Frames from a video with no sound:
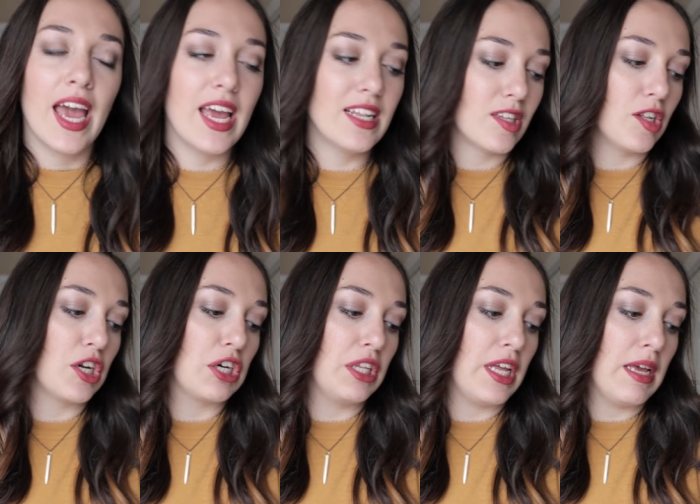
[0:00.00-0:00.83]
It's
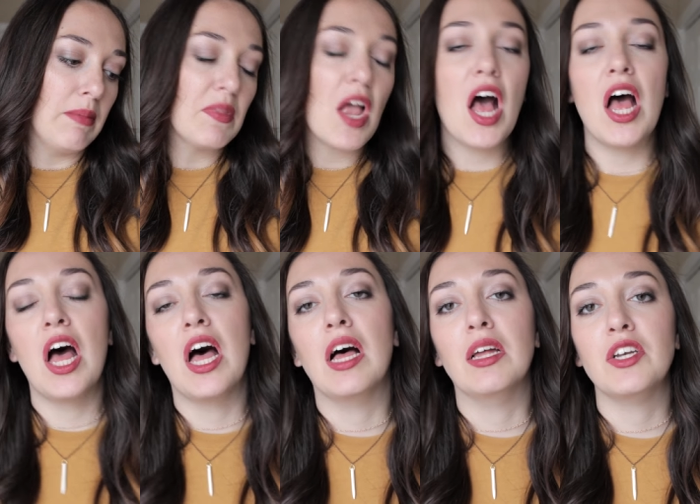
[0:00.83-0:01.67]
literally
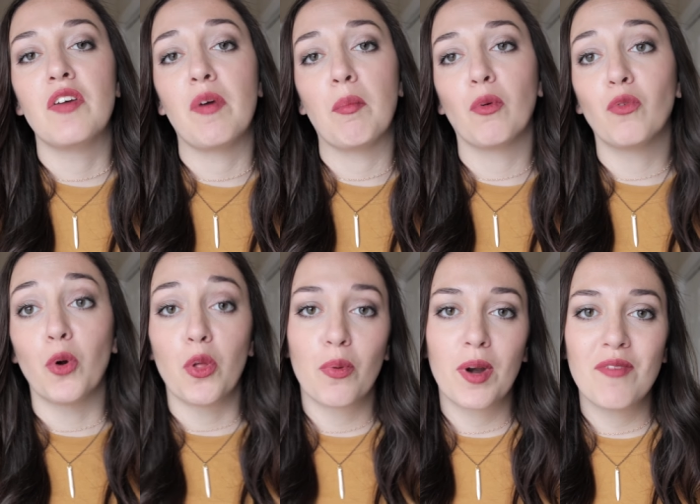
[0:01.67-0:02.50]
uh, November
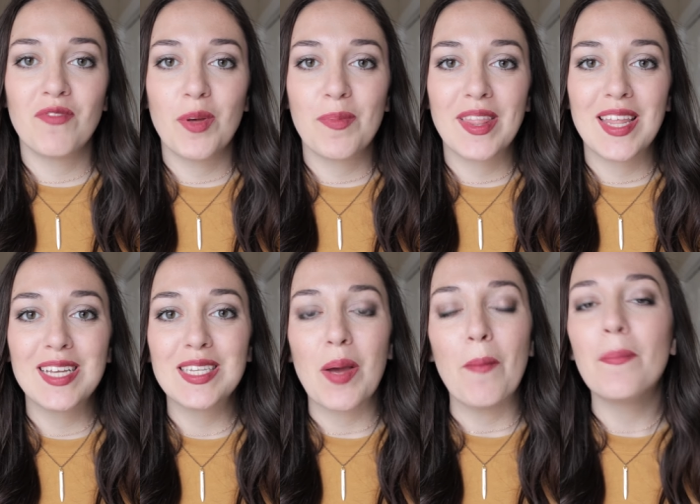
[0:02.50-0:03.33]
4th when I'm filming this,